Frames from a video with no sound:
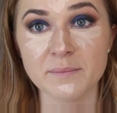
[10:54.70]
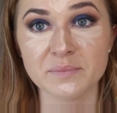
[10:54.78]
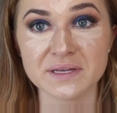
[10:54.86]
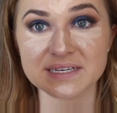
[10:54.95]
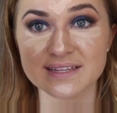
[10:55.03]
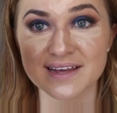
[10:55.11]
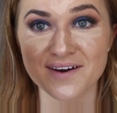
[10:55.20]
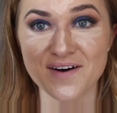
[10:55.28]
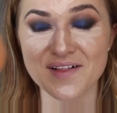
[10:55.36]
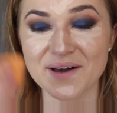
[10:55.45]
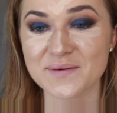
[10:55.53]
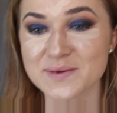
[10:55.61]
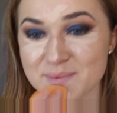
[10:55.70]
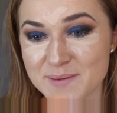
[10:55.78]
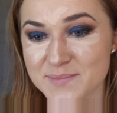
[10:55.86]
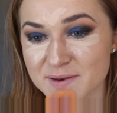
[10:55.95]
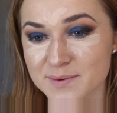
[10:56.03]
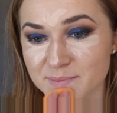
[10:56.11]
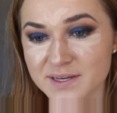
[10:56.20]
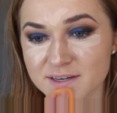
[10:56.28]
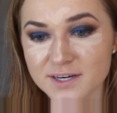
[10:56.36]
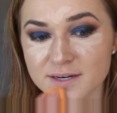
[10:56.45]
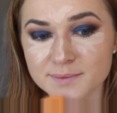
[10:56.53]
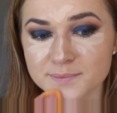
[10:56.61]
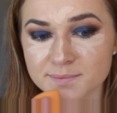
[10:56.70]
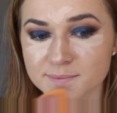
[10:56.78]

then blending that all out with my beauty blender.